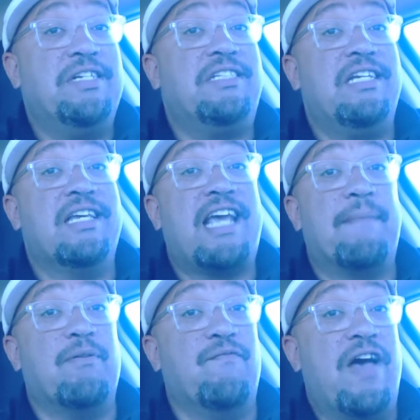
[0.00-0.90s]
we see that
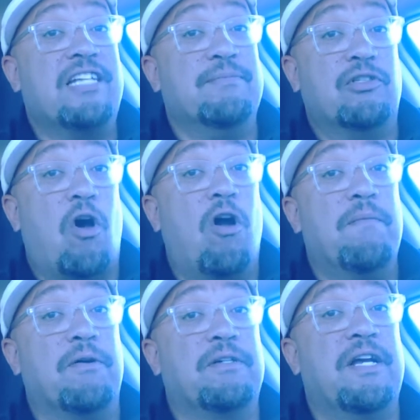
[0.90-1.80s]
Captain Phasma's
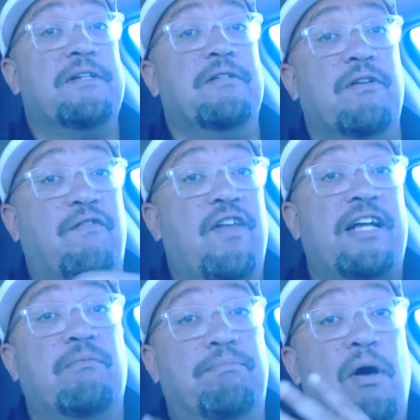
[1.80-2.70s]
armor can
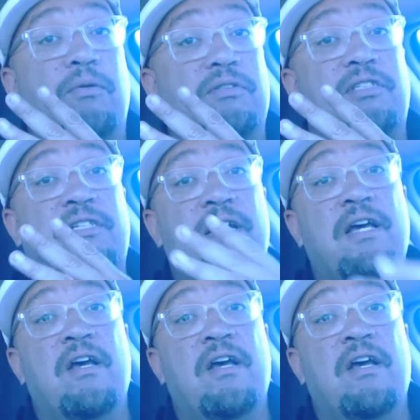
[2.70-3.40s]
deflect bolts.